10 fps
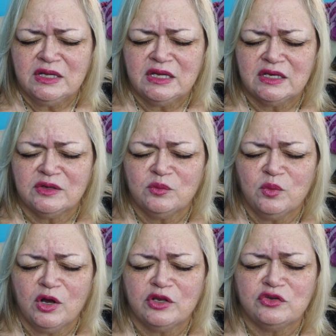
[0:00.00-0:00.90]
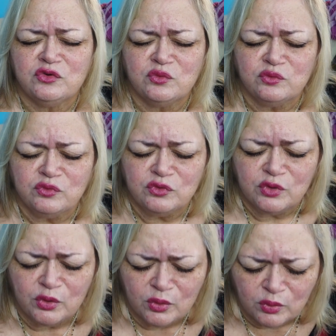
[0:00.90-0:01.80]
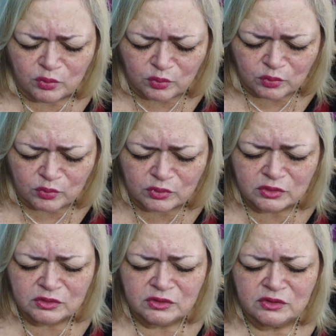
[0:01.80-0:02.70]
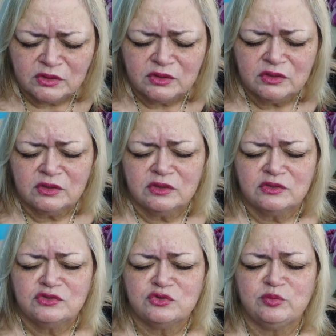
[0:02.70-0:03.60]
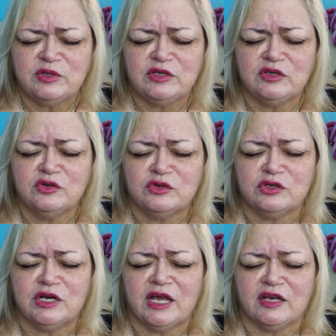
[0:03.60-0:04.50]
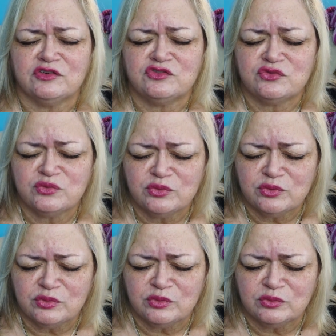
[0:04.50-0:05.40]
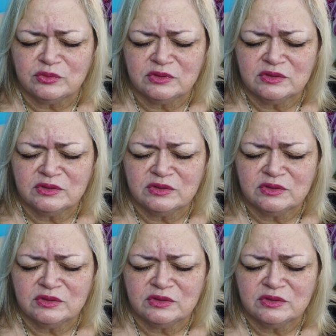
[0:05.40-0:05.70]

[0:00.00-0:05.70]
in what you know to be good and true.